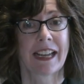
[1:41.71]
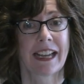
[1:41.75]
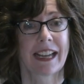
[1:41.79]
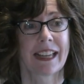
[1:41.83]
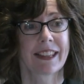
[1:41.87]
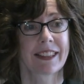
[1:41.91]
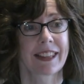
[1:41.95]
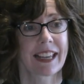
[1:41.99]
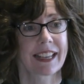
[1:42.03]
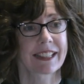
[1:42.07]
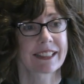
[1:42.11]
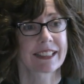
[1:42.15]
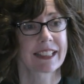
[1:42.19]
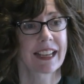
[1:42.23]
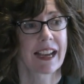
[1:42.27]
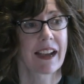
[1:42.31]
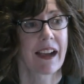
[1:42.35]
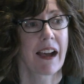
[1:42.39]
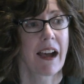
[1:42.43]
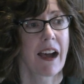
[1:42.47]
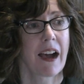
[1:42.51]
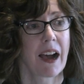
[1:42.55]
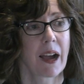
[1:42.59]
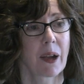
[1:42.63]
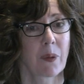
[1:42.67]
and thus our
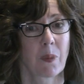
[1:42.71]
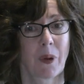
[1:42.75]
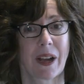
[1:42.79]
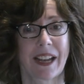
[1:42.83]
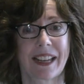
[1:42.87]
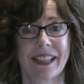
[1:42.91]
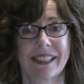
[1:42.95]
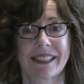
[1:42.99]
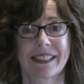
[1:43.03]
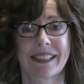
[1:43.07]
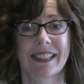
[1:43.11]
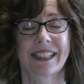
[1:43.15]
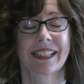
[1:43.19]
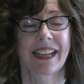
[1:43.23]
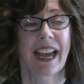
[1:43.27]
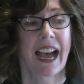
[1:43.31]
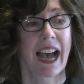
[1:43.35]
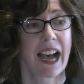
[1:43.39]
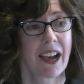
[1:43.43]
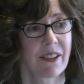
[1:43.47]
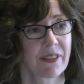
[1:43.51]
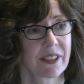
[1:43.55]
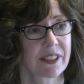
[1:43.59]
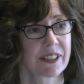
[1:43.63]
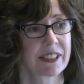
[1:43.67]
highways and
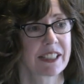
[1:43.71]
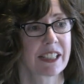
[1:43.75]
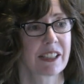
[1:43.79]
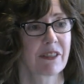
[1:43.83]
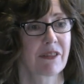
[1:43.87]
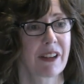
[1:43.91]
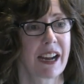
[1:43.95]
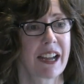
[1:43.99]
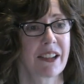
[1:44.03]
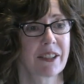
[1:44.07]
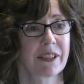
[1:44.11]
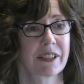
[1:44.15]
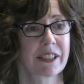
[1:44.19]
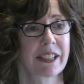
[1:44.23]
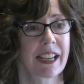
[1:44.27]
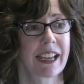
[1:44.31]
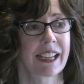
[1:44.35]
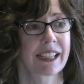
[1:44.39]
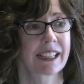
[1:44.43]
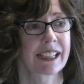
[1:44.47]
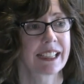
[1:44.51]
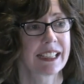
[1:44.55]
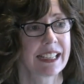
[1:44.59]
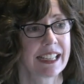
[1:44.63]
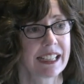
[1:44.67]
harvesting grounds
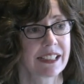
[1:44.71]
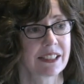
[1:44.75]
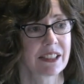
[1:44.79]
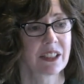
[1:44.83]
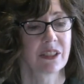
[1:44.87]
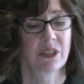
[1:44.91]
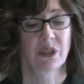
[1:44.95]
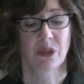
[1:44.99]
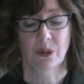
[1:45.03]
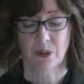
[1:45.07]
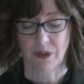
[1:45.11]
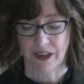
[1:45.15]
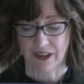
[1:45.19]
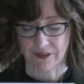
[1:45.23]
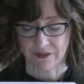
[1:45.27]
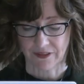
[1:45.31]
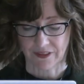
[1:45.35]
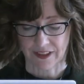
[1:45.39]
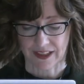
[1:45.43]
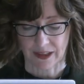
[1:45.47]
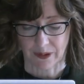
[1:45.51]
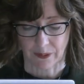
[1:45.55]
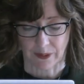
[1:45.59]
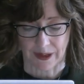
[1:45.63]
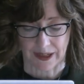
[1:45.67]
are connected to our
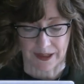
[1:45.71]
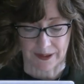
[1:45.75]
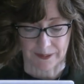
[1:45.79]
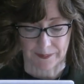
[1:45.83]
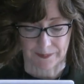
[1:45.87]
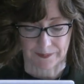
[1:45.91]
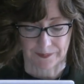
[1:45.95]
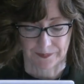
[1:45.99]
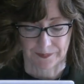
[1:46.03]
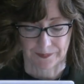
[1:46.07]
whenua.